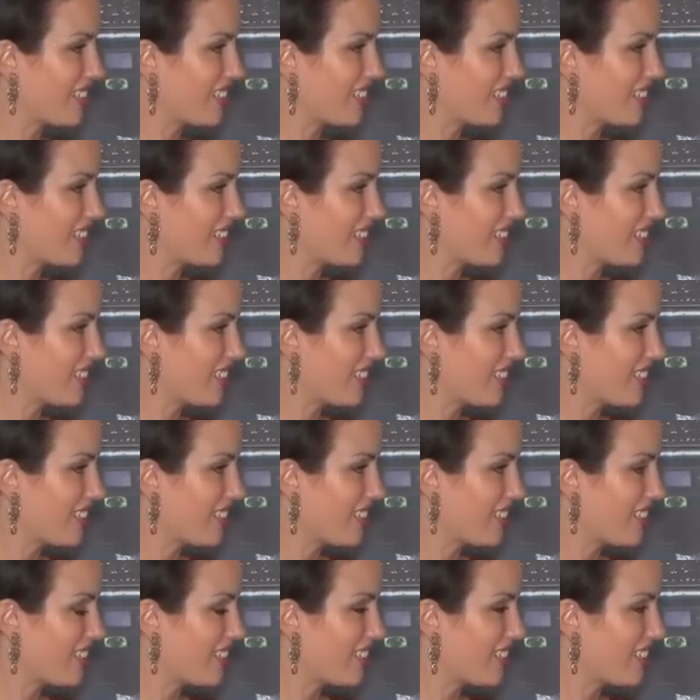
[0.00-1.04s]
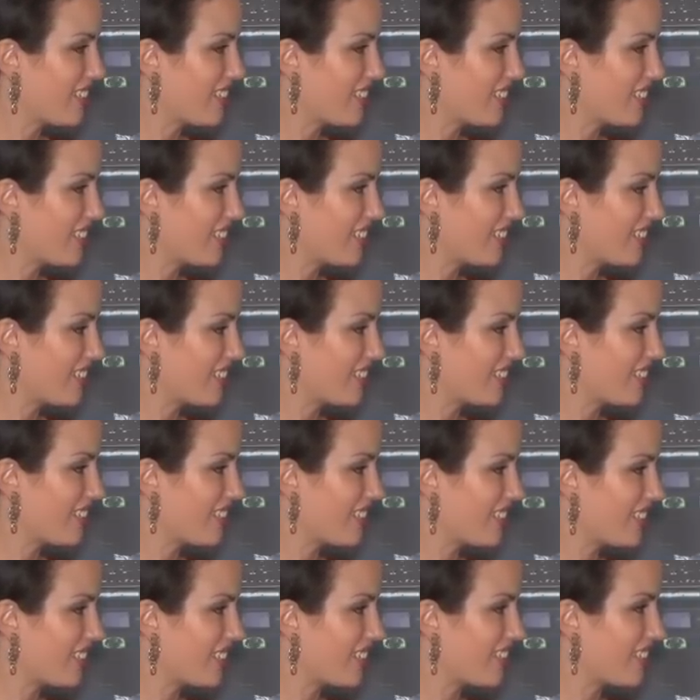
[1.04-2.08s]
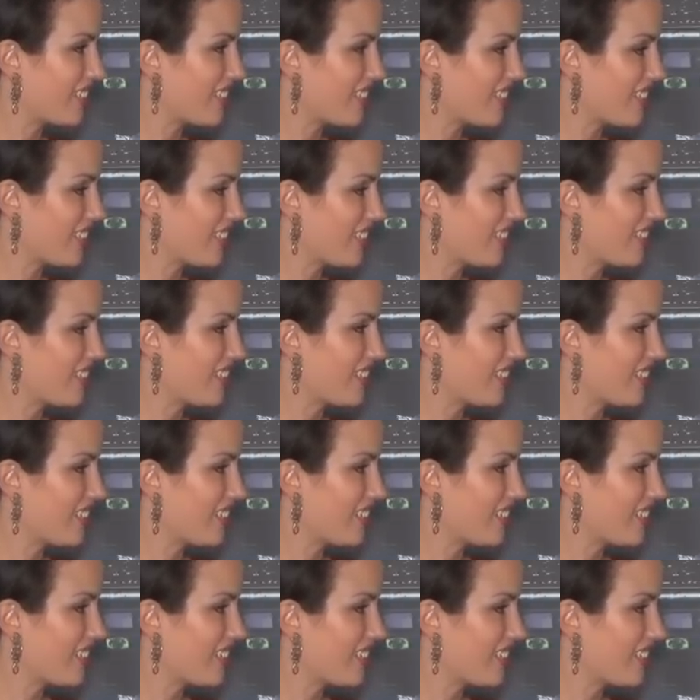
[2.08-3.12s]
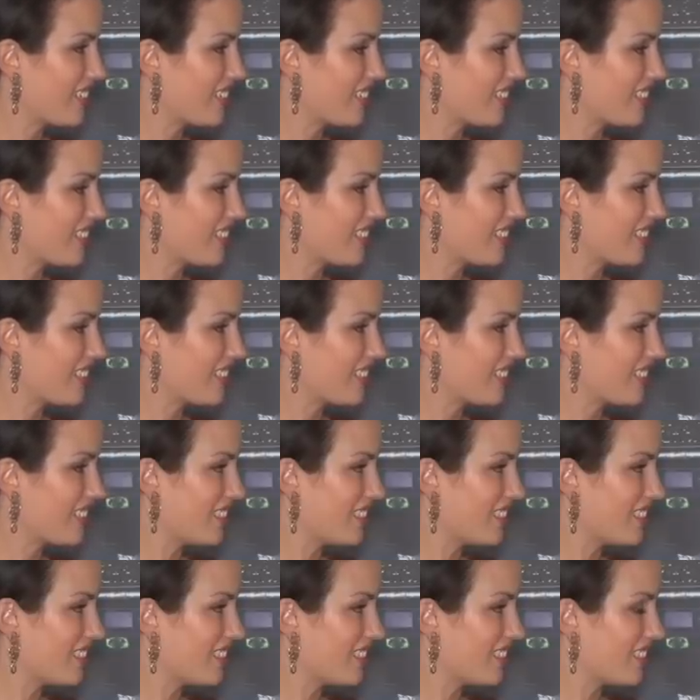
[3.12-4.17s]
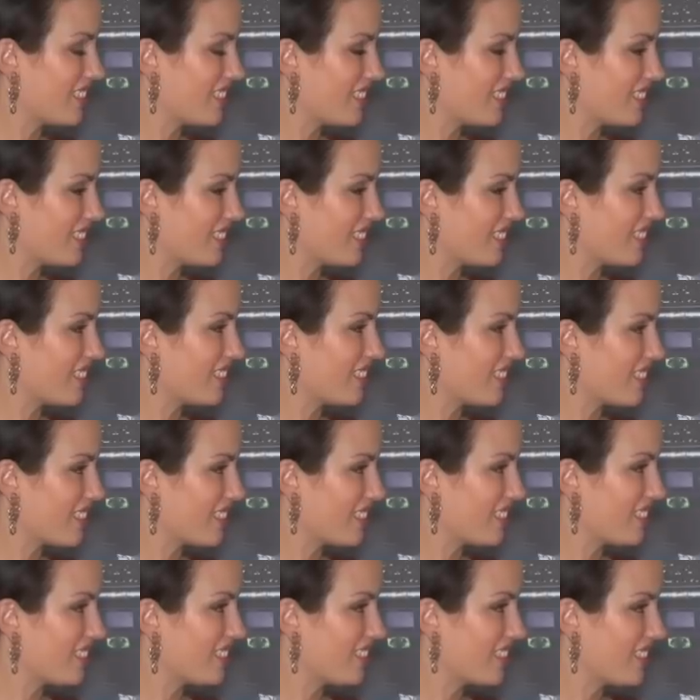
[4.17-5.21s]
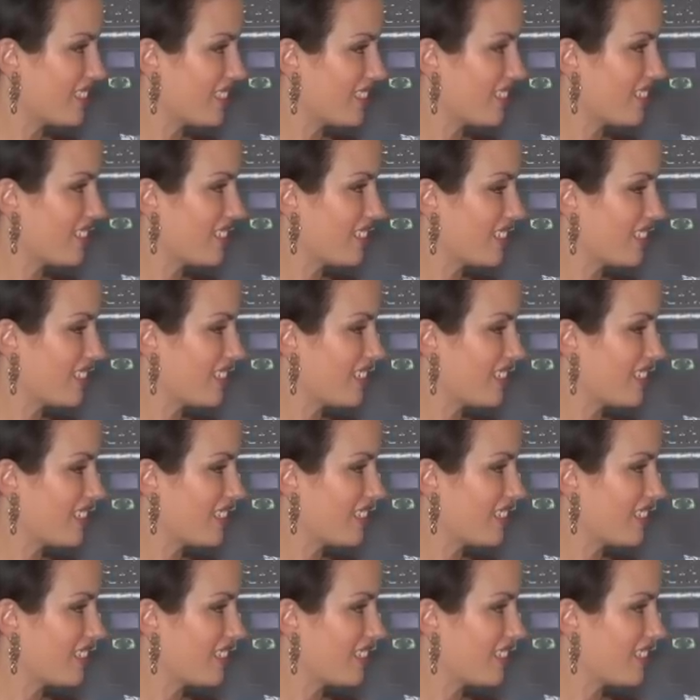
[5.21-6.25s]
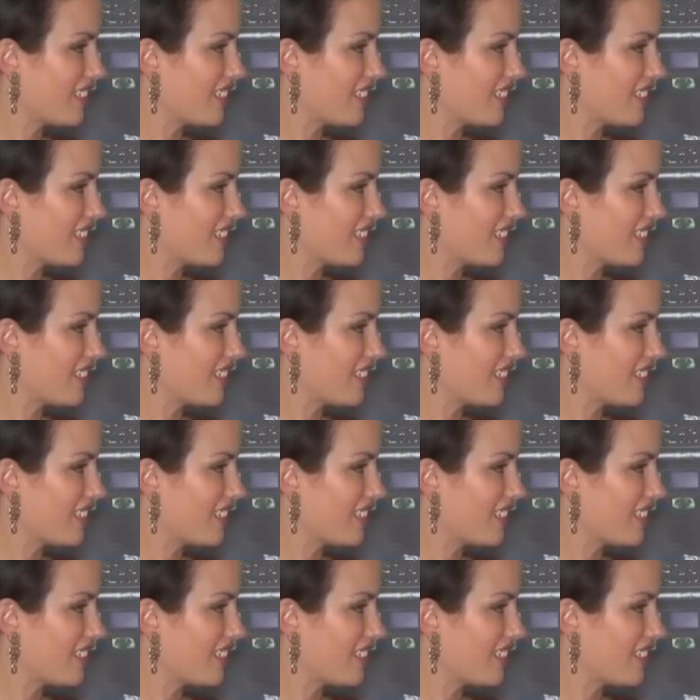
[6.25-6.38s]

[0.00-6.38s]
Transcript: This person isn't speaking.